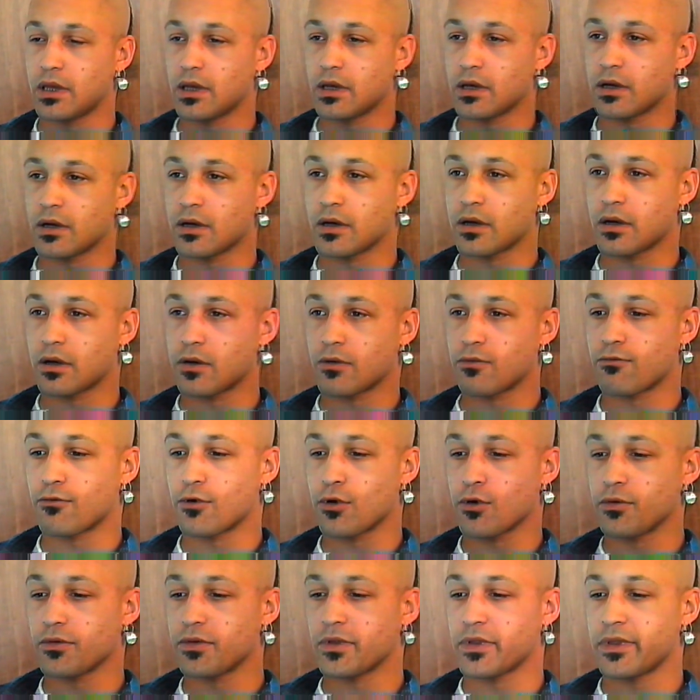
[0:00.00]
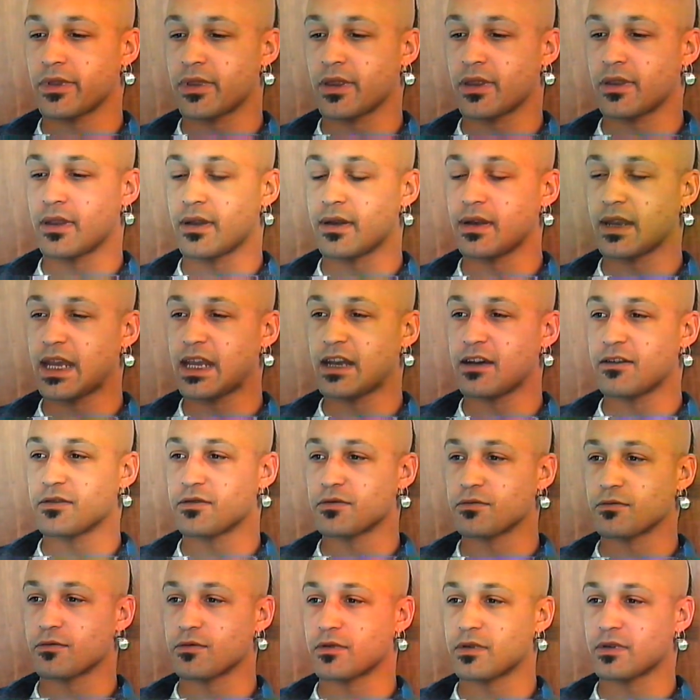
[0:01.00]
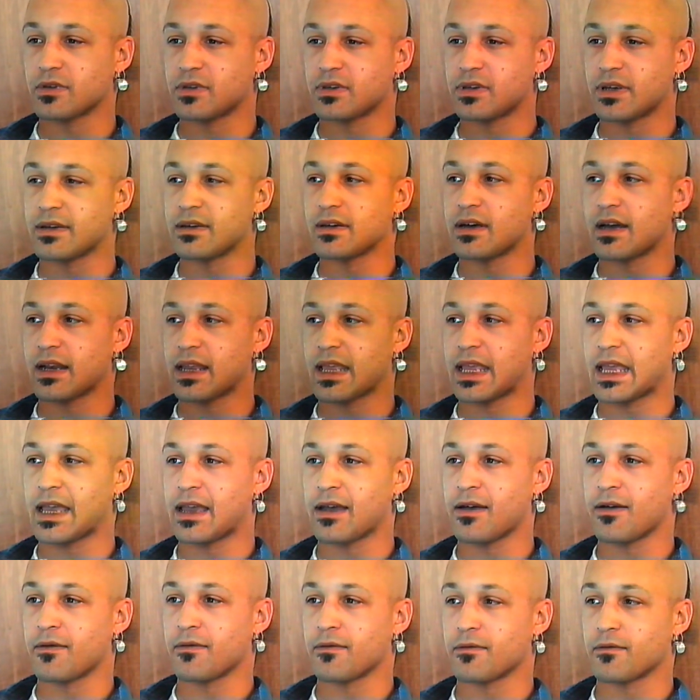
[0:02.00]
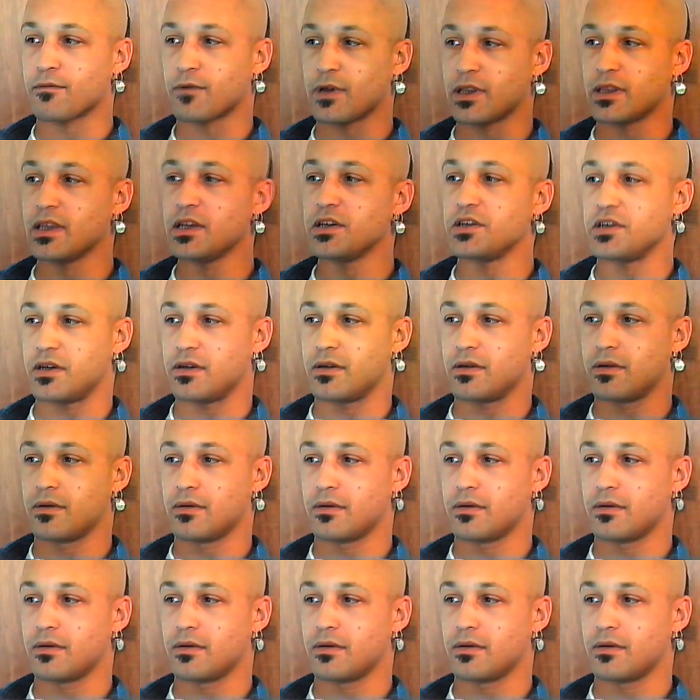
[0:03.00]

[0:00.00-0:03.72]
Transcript: wrote that the natives did not have religion.